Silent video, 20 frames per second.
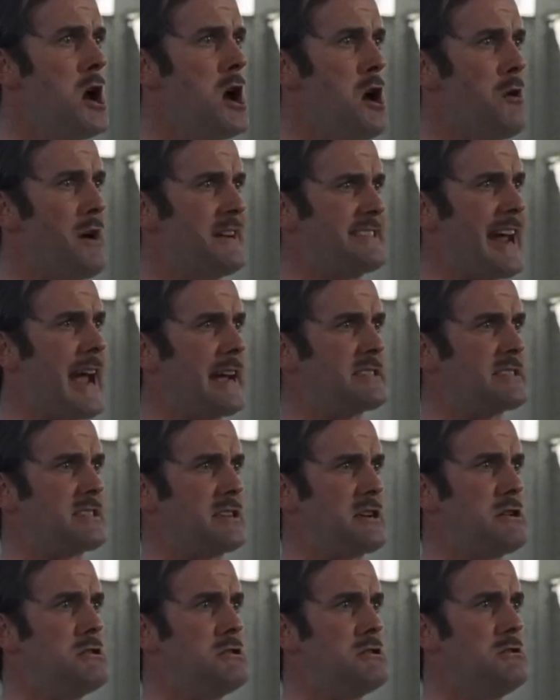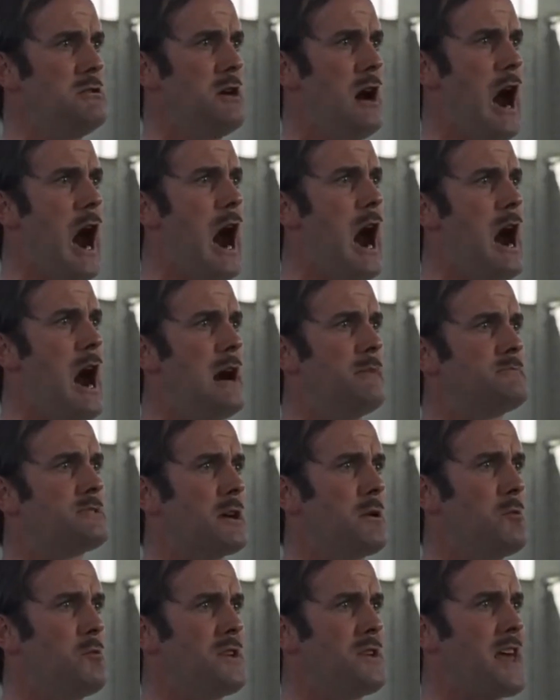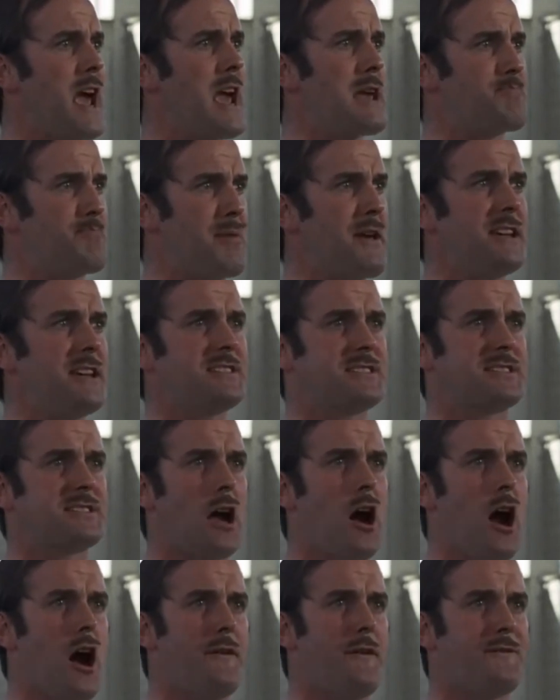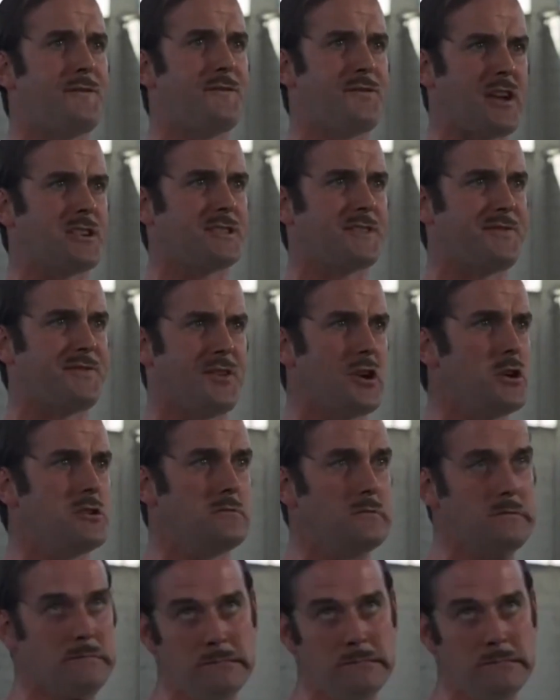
who attacks you armed with a piece of fresh fruit.